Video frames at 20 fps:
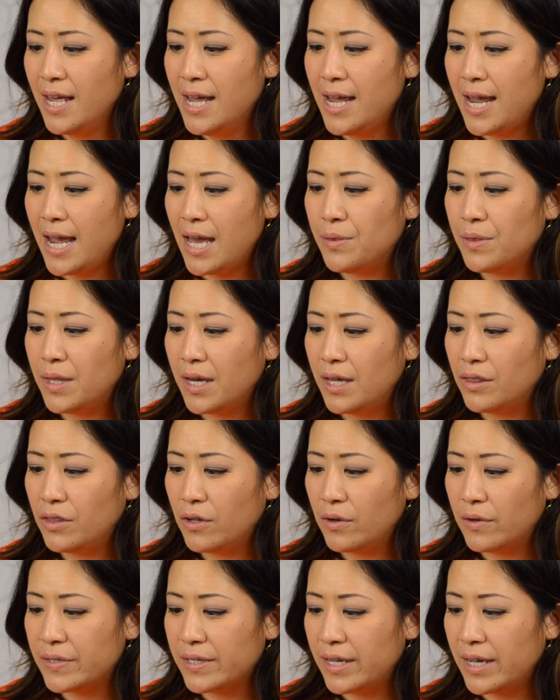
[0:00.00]
And then
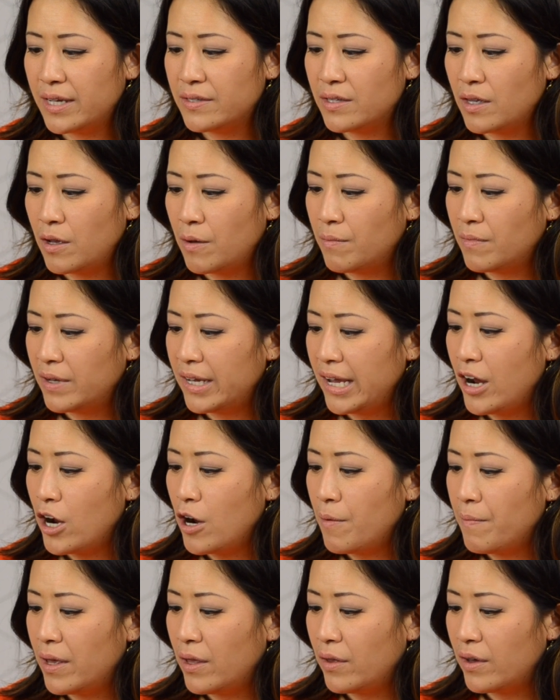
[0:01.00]
there's like some
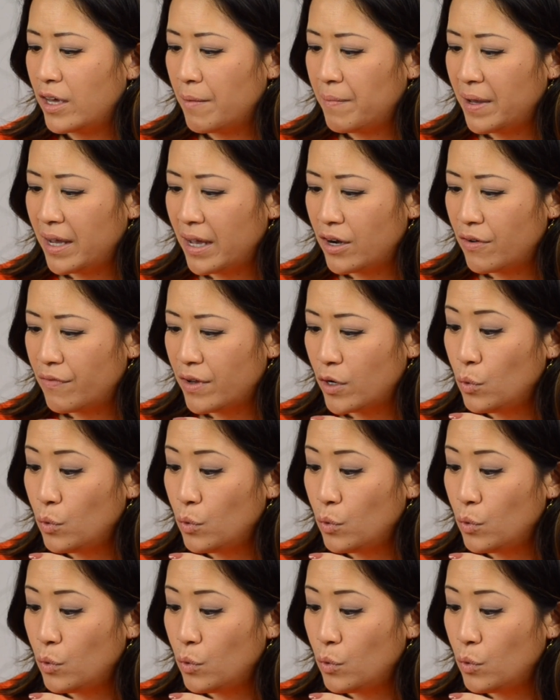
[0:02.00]
caramel coming out of it.